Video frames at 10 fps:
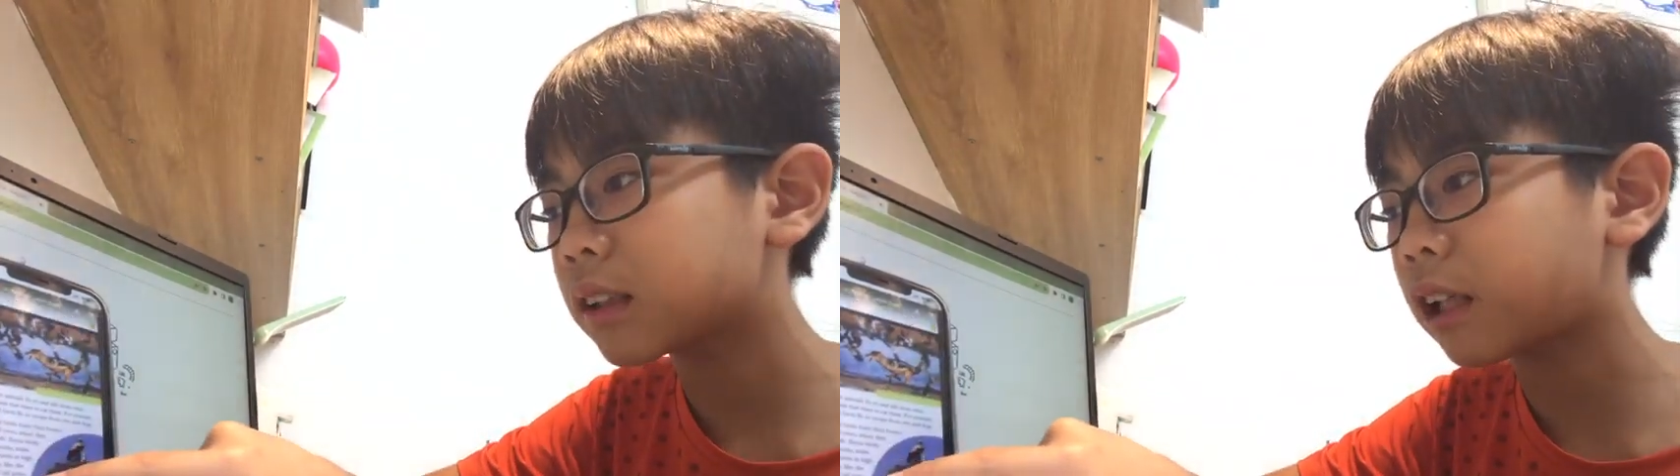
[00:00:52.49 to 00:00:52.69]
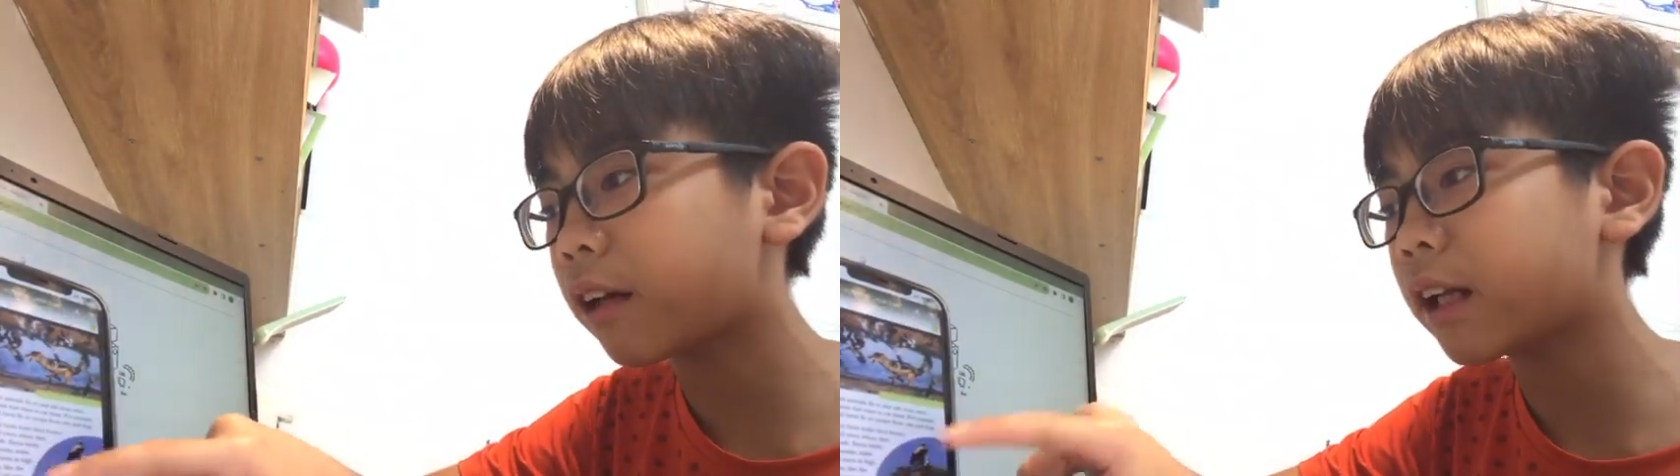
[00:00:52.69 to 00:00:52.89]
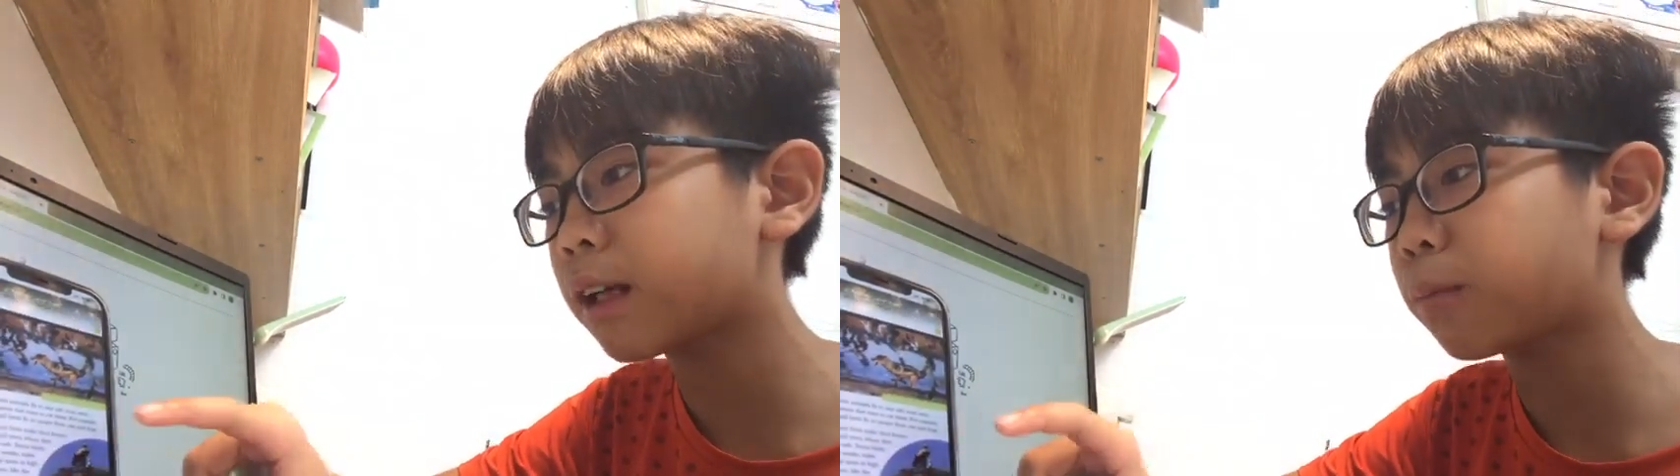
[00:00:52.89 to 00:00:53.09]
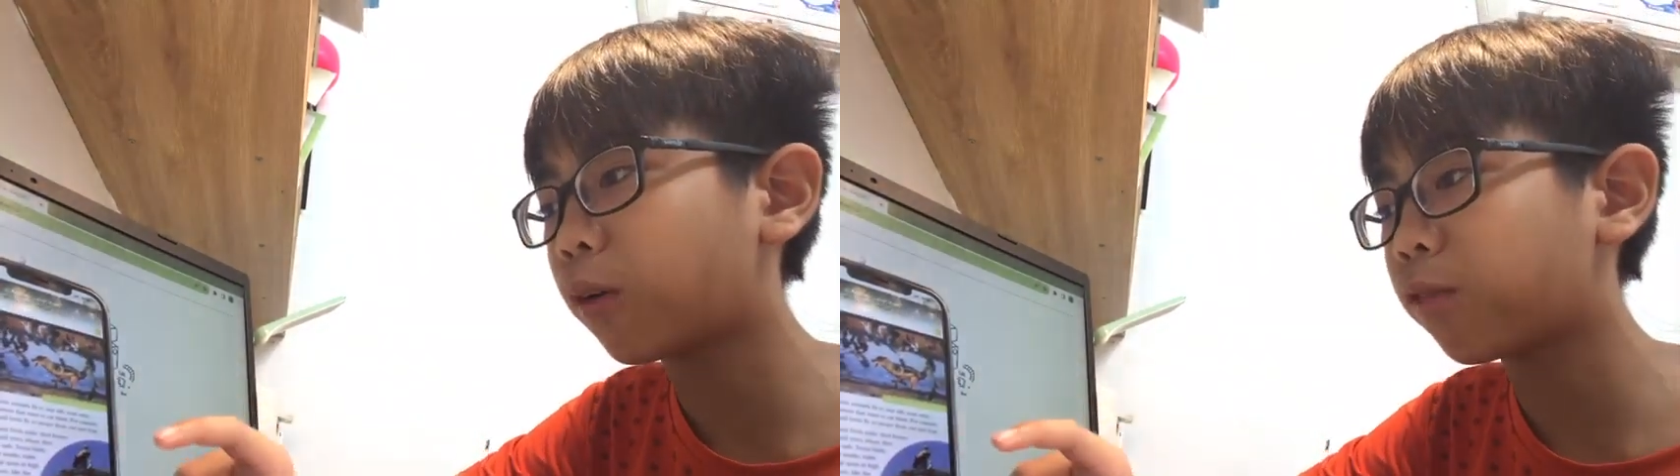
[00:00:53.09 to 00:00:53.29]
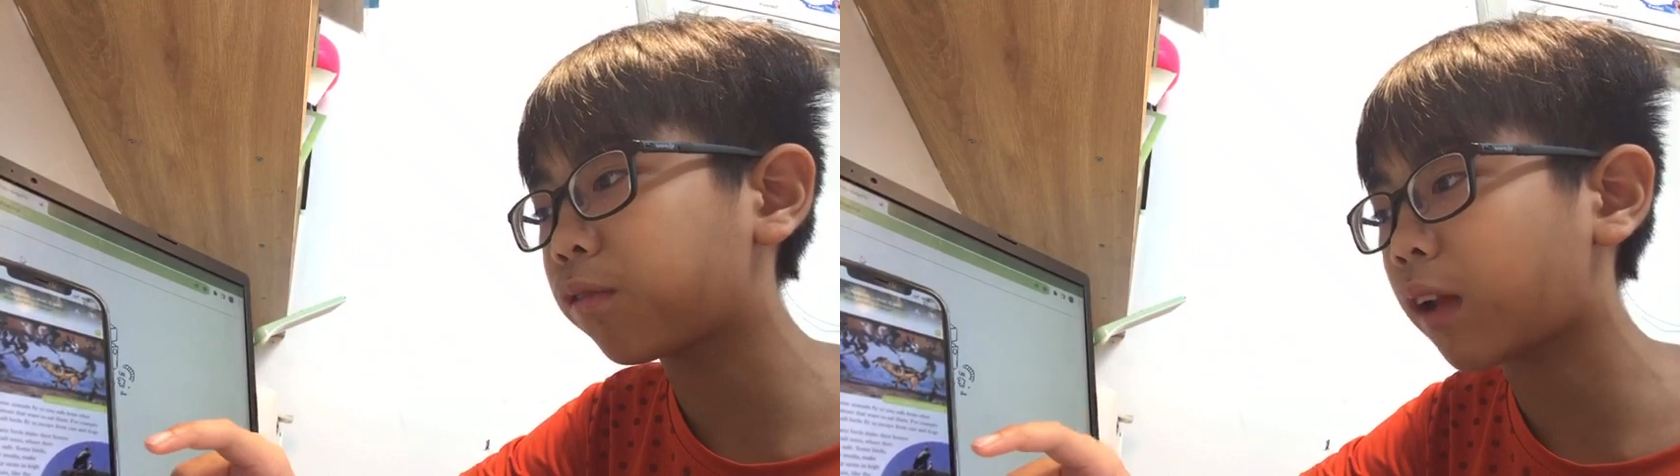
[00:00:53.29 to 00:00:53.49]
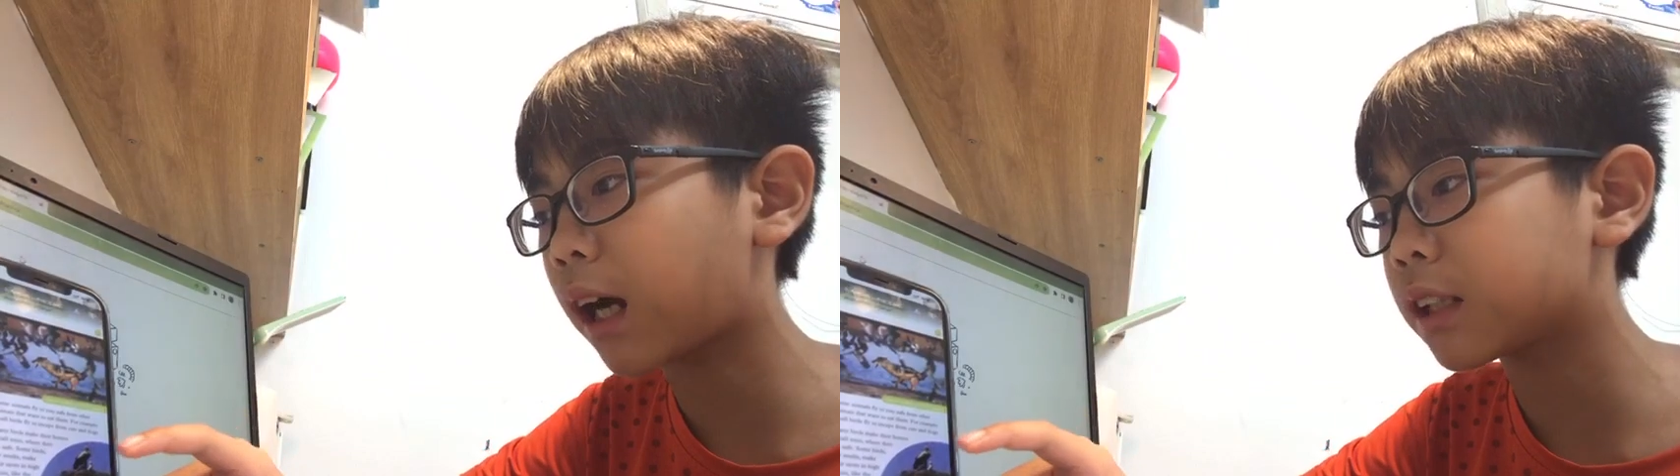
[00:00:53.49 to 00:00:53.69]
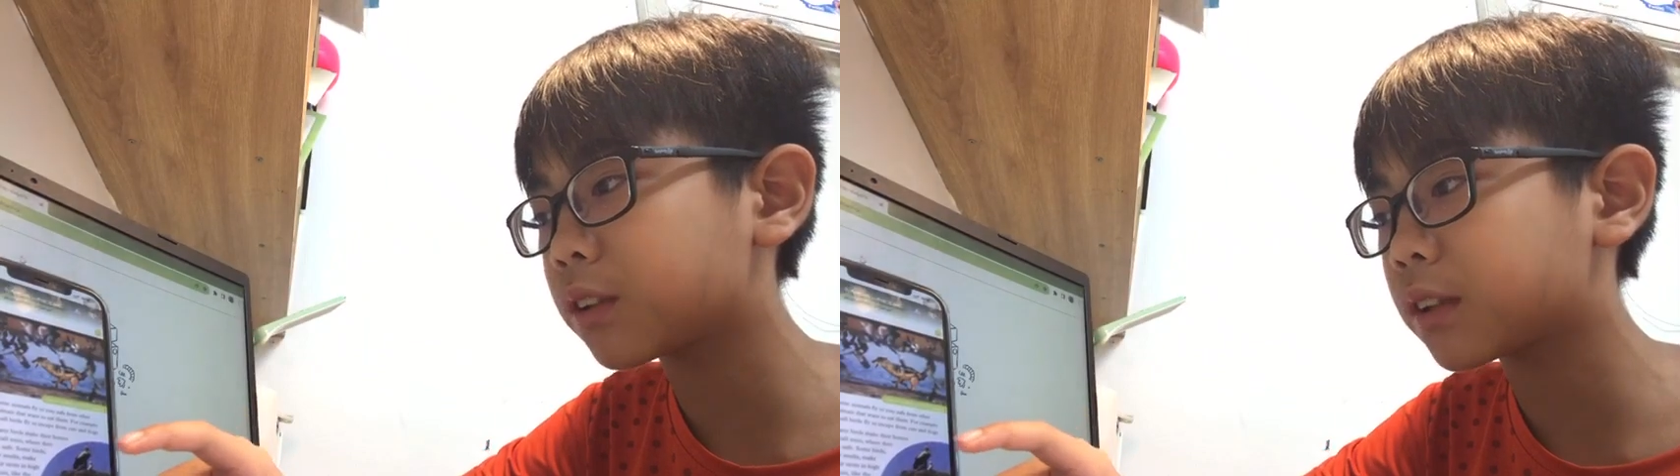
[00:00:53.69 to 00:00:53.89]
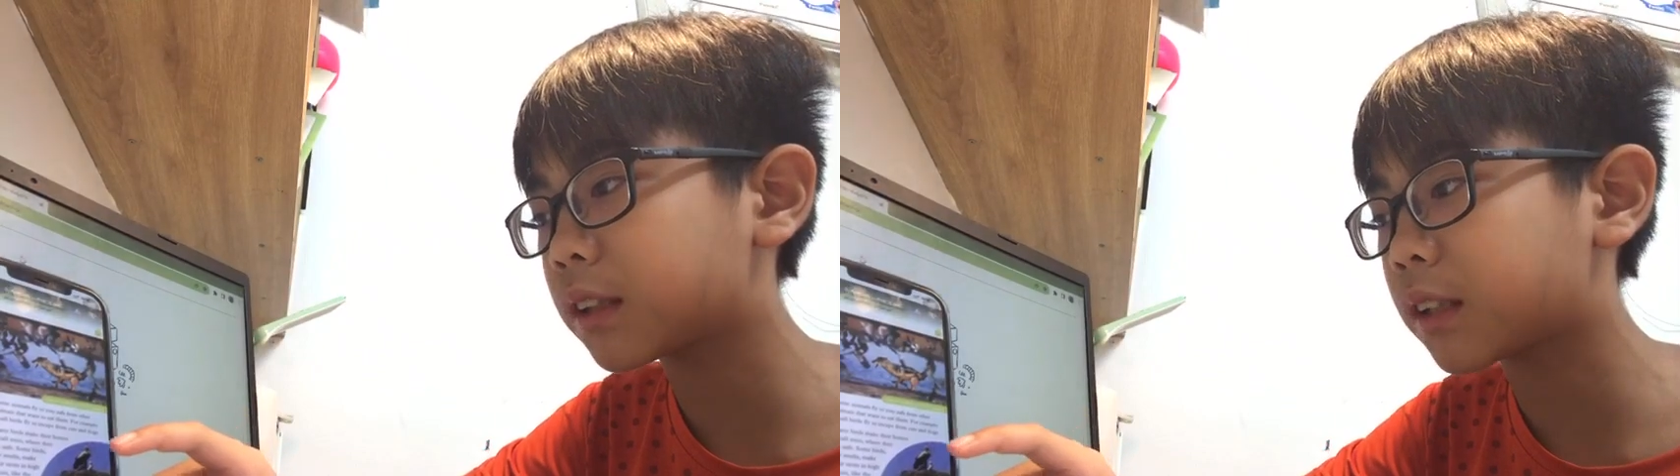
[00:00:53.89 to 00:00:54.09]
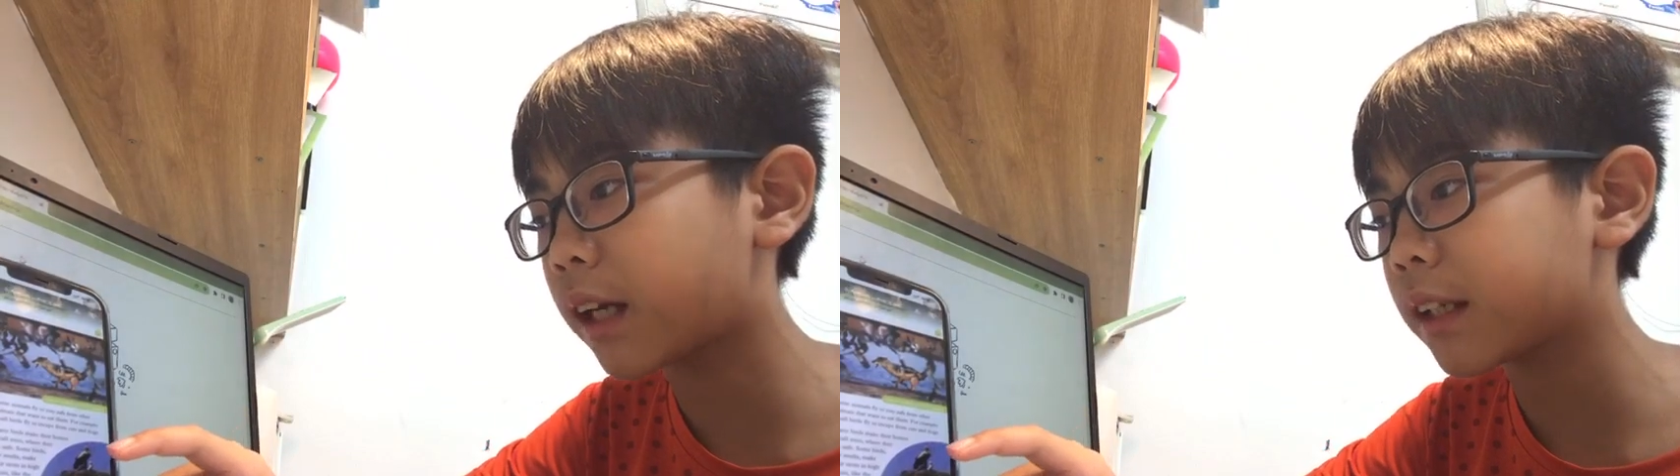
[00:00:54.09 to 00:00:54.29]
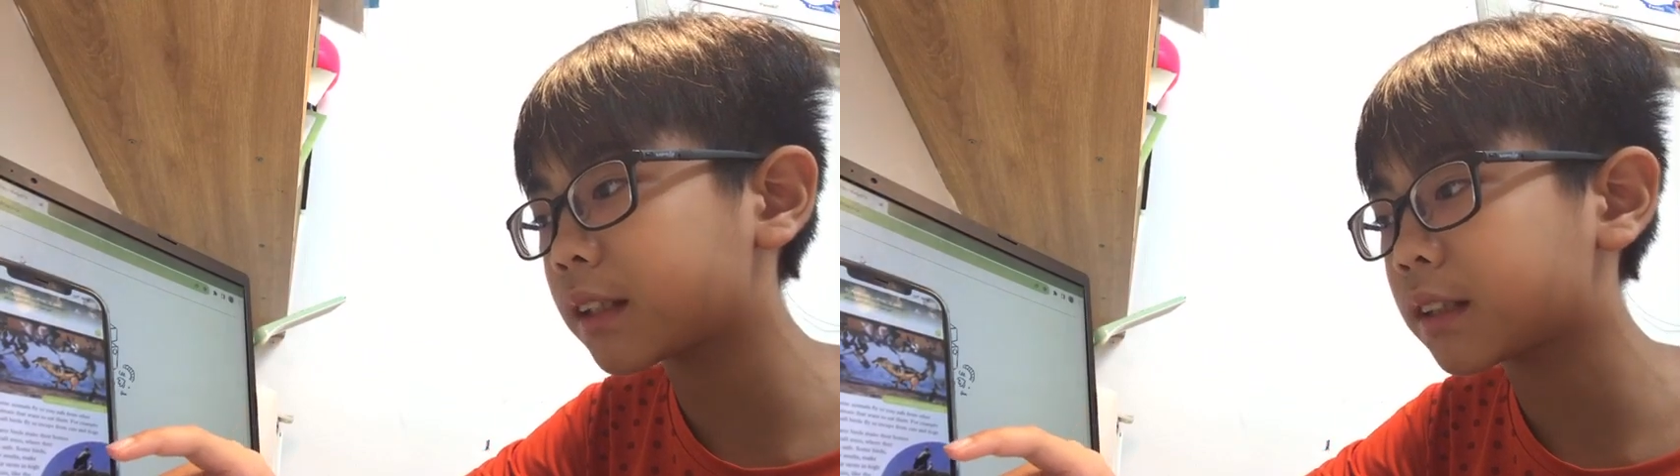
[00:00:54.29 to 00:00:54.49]
Some animals fly to
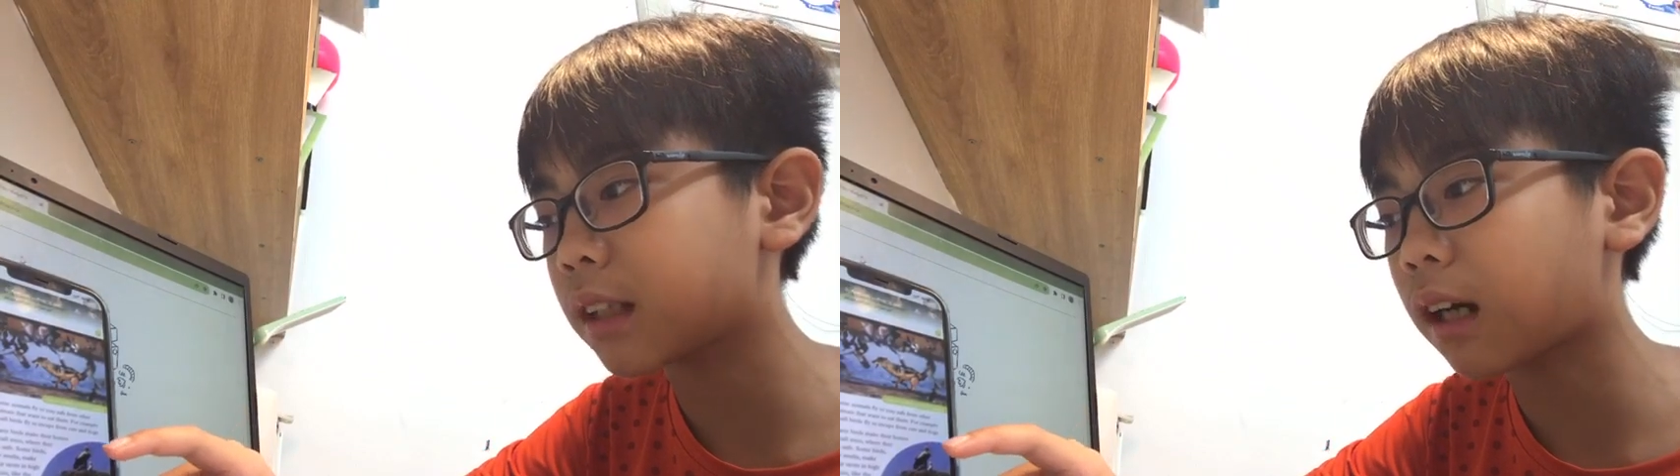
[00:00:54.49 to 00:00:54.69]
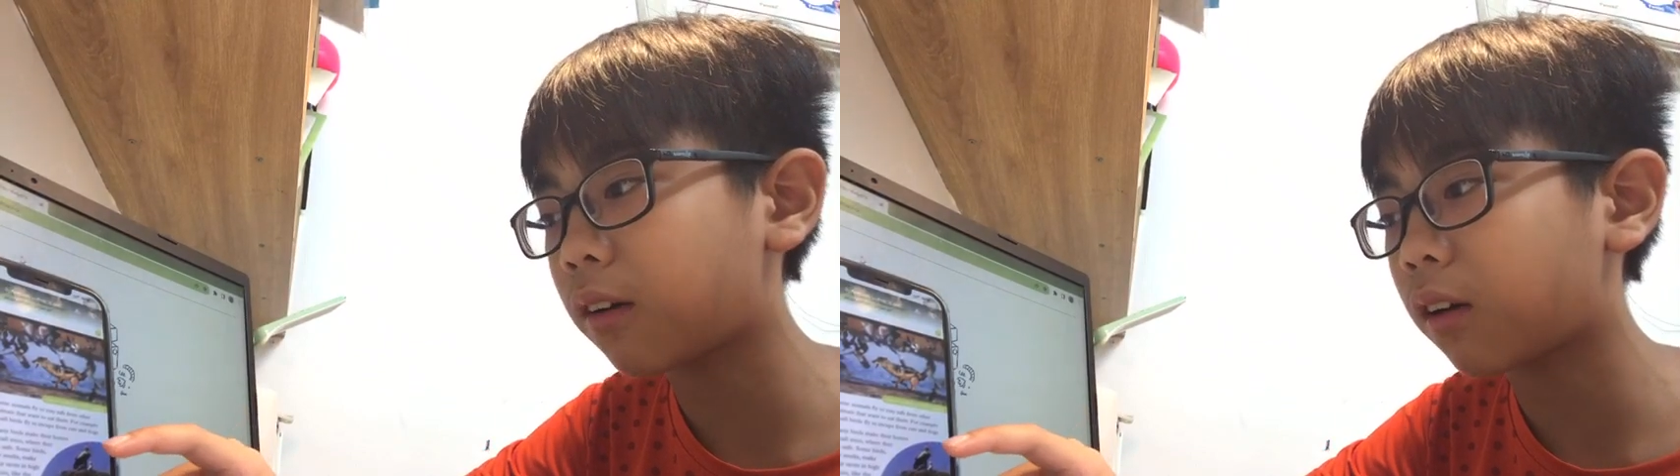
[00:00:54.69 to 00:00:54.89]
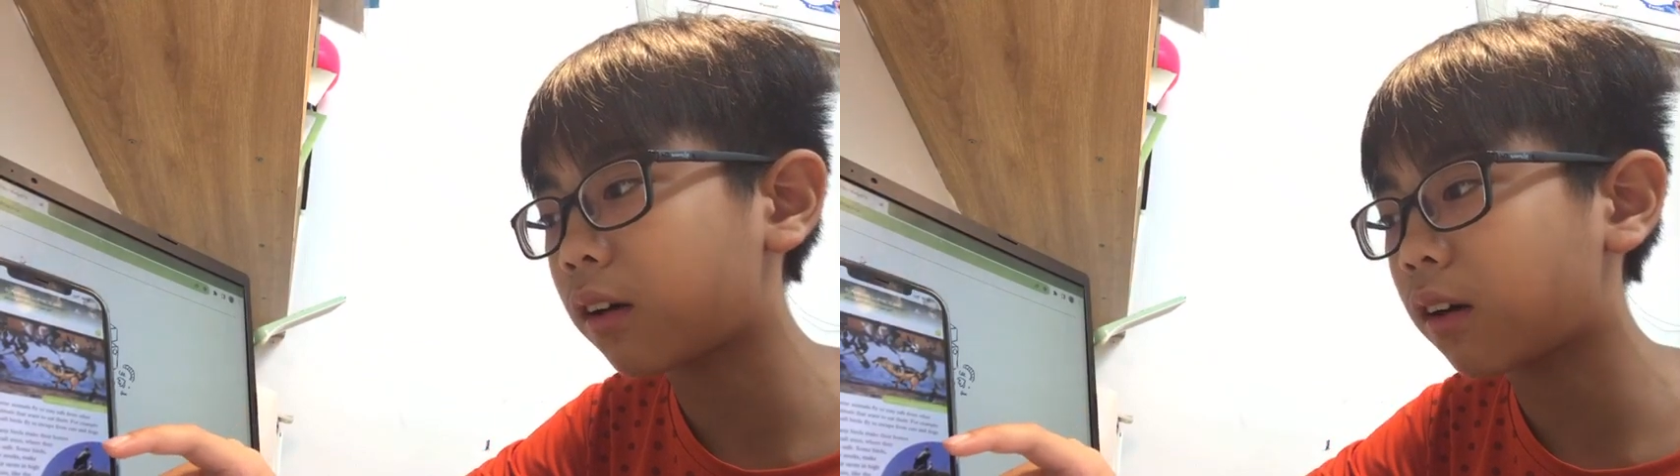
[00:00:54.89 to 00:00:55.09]
stay still